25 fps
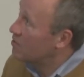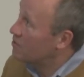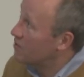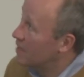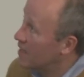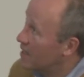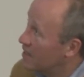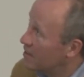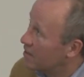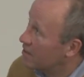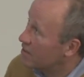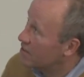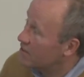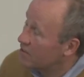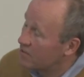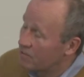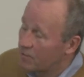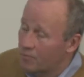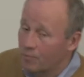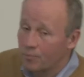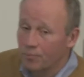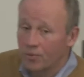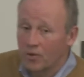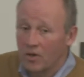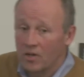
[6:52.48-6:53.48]
in the
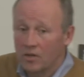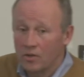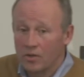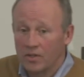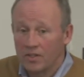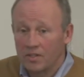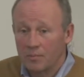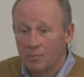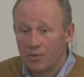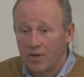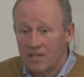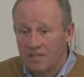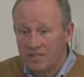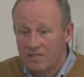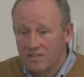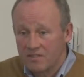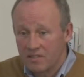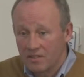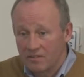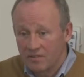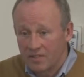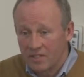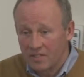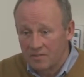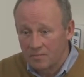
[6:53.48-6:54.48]
presence
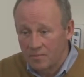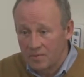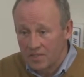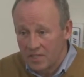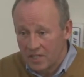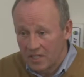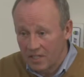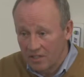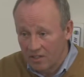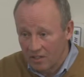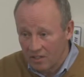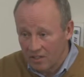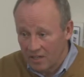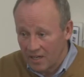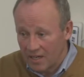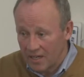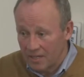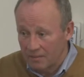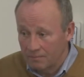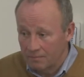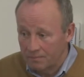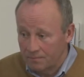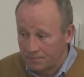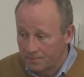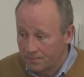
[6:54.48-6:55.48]
of this particular